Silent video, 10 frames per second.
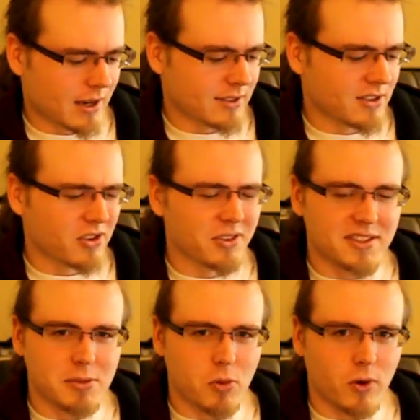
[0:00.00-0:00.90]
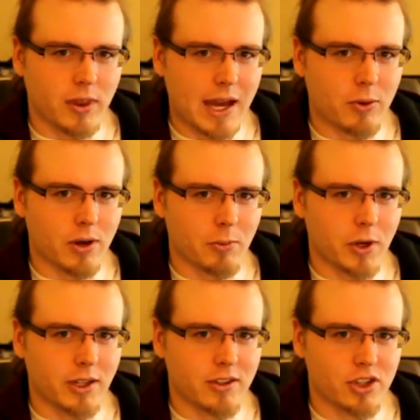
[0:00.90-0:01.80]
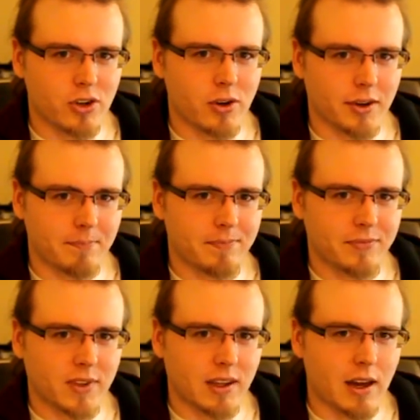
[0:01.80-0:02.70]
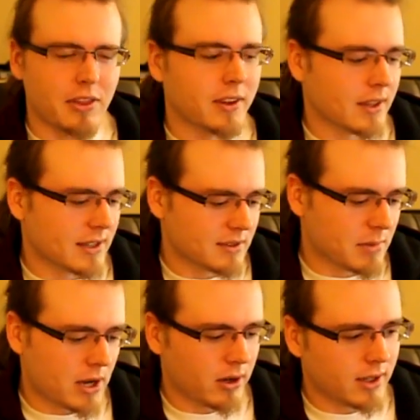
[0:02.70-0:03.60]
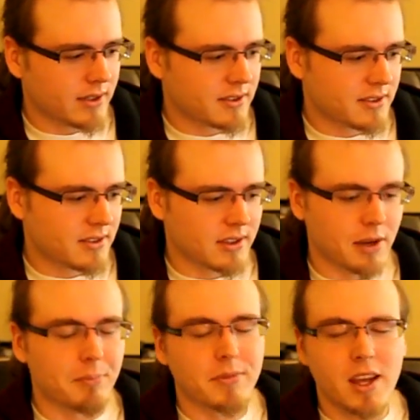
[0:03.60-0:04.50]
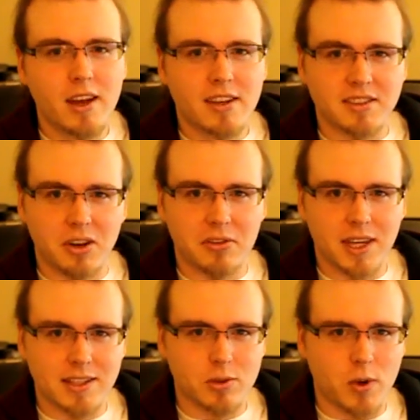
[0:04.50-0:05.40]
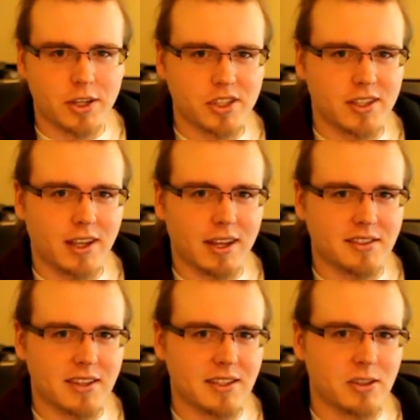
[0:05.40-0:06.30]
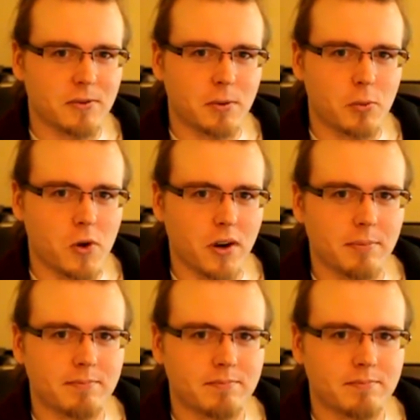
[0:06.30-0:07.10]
So you'll see more of that when I'm ready to show it. I think that's about it. Yep. So thanks for watching, and stay tuned for more.